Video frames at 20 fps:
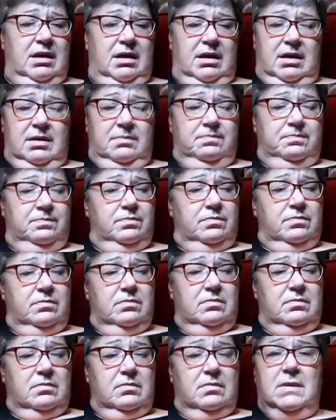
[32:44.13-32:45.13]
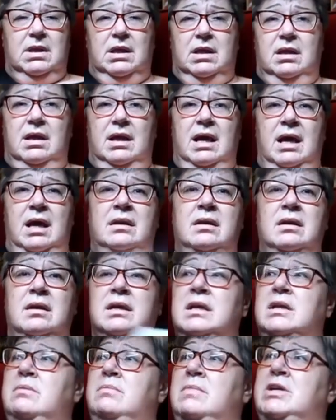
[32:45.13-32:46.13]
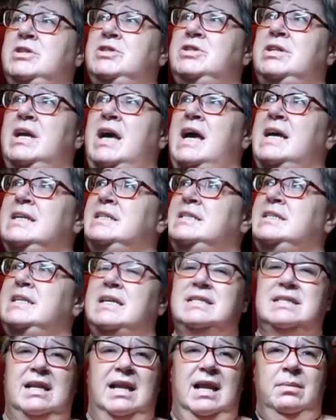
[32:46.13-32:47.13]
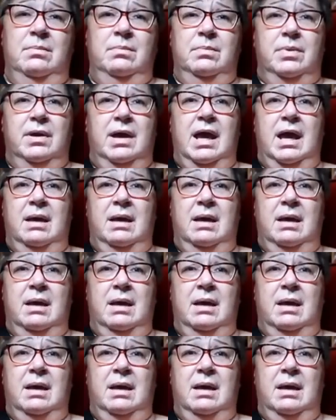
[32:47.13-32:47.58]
Um, and I can imagine it as a desk lamp,